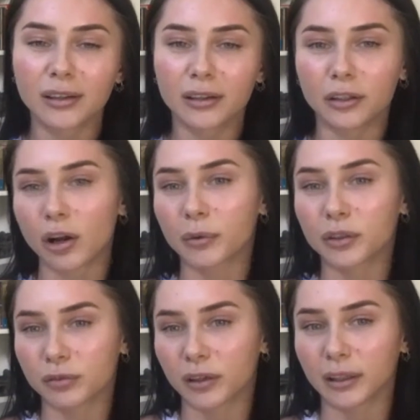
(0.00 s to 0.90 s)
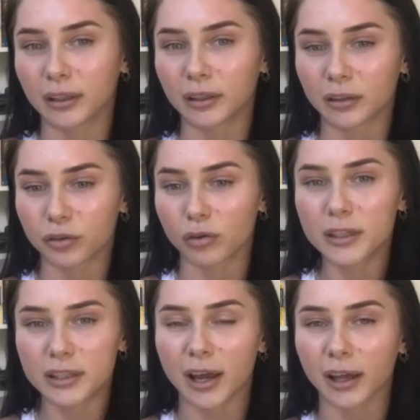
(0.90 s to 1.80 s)
I was really
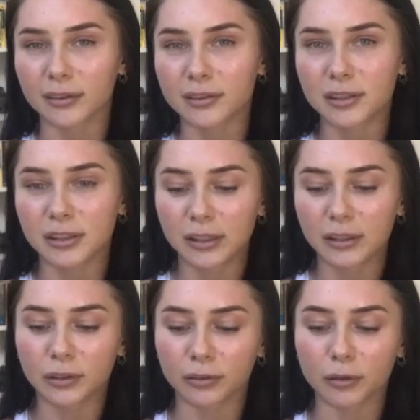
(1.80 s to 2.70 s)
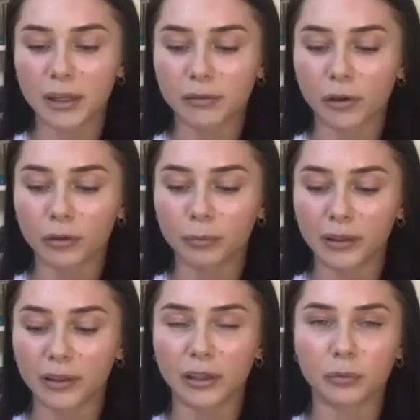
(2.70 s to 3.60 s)
traumatized. Definitely. So for me,
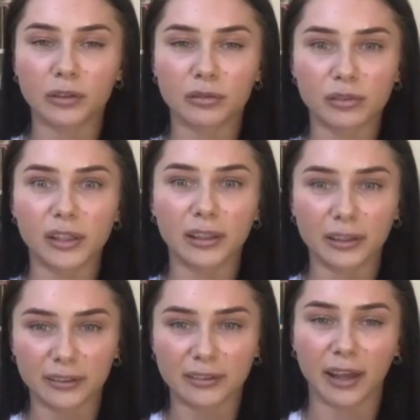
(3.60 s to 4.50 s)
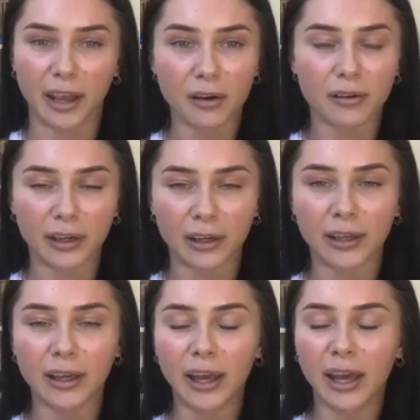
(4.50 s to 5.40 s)
vulnerability was really scary.
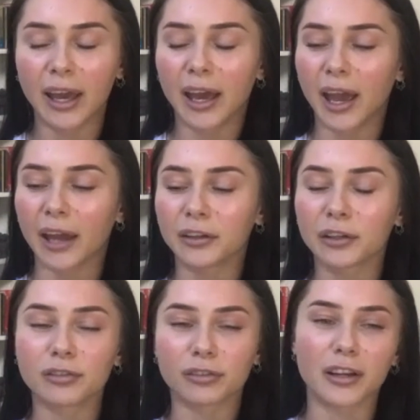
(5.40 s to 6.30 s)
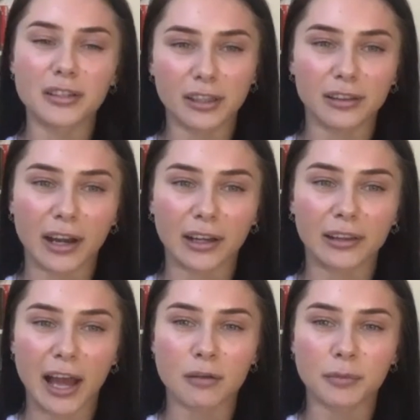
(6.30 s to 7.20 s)
And confronting that
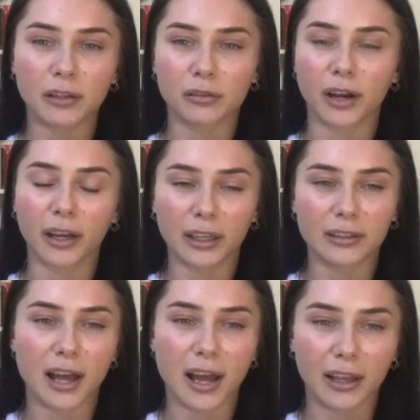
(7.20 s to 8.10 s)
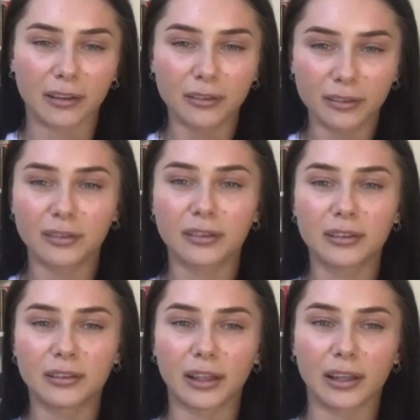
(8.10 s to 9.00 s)
allowed me to recognize
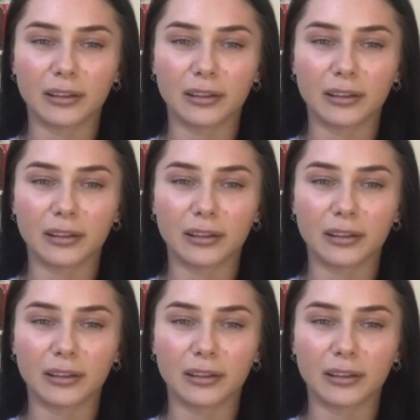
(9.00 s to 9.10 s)
that